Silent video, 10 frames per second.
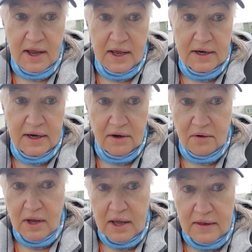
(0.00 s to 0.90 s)
and I
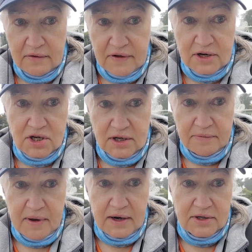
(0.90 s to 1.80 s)
know that eventually
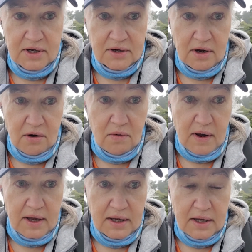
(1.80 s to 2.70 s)
the pain is going to go
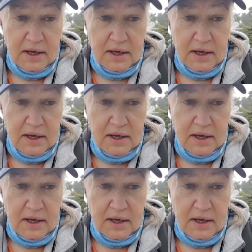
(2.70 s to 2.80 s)
away.